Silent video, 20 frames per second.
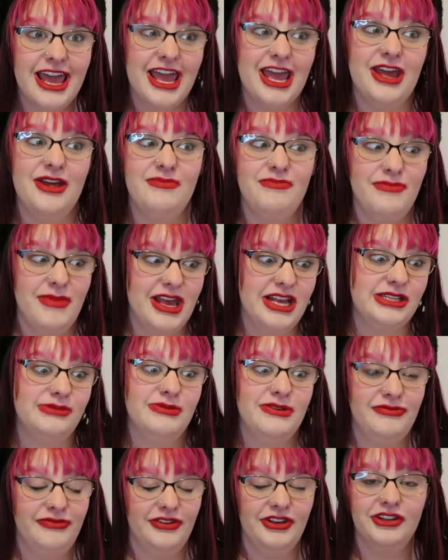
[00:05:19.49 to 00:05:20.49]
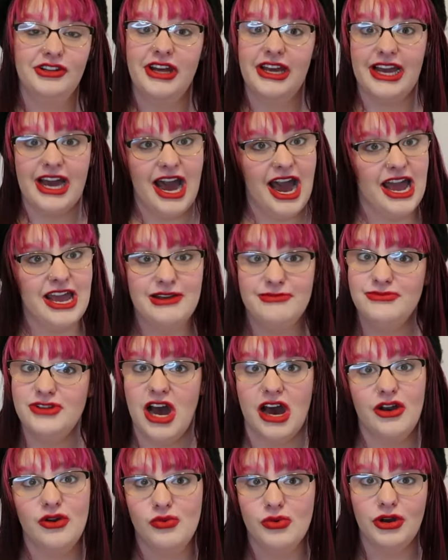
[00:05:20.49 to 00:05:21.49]
It makes me feel like I am
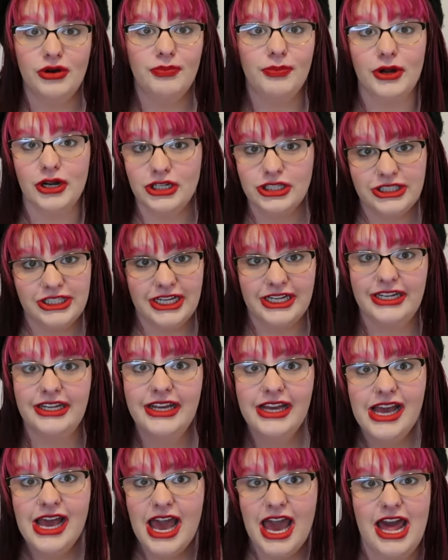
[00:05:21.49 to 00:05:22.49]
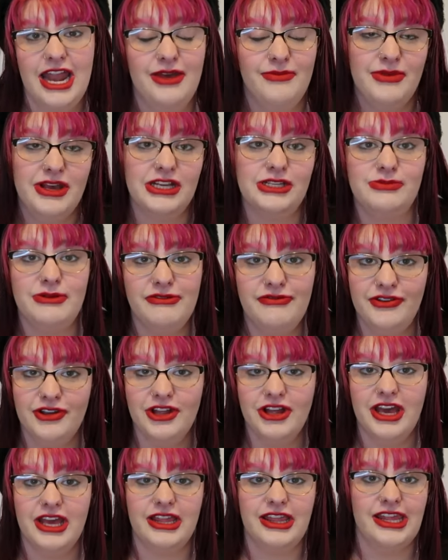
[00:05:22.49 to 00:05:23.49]
not a real person, and it makes me
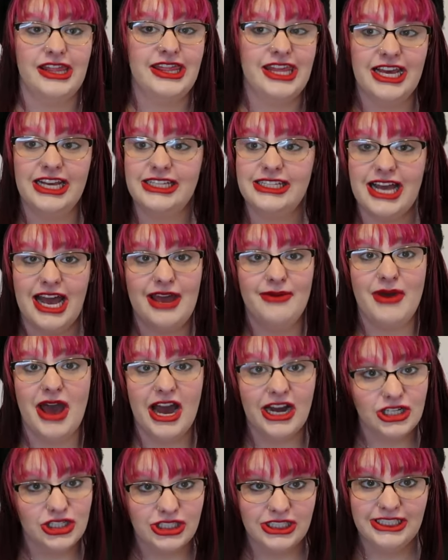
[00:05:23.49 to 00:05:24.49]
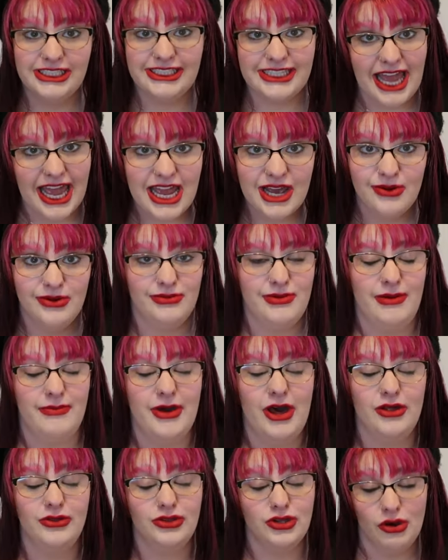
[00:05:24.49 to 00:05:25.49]
feel like the things I'm actually saying with my
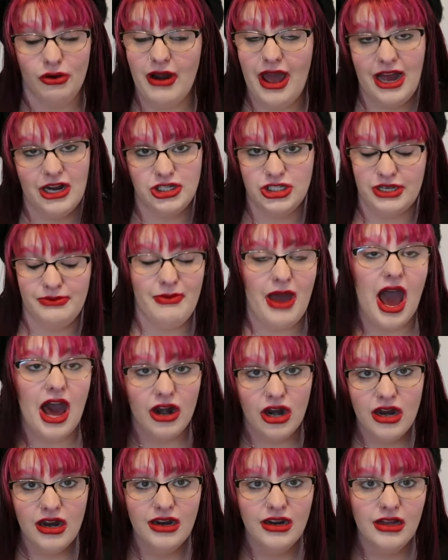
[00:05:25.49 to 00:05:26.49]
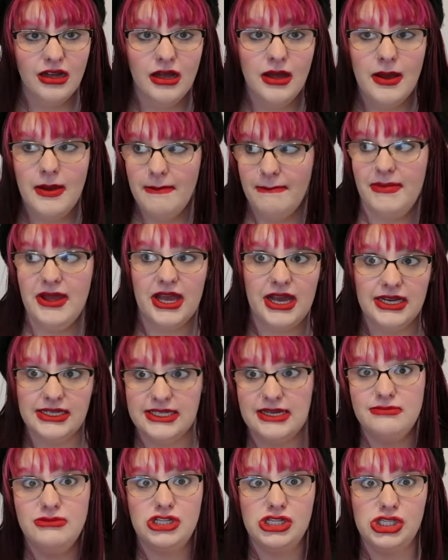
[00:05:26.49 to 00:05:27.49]
mouth don't actually matter
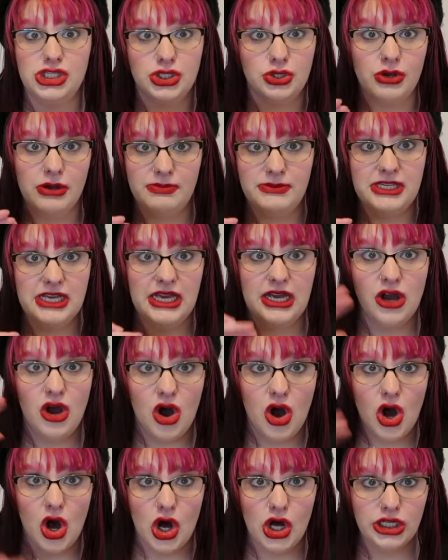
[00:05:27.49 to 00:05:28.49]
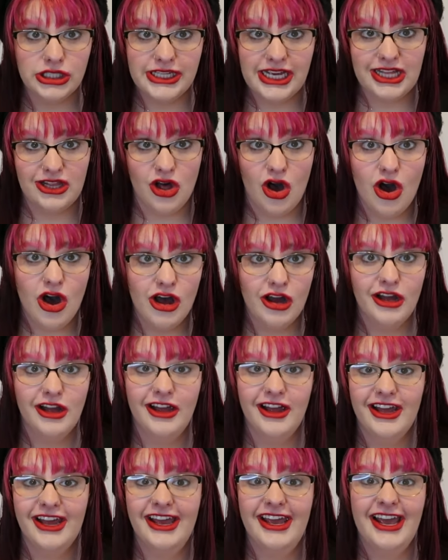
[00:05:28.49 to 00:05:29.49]
because I'm just scripting all day long.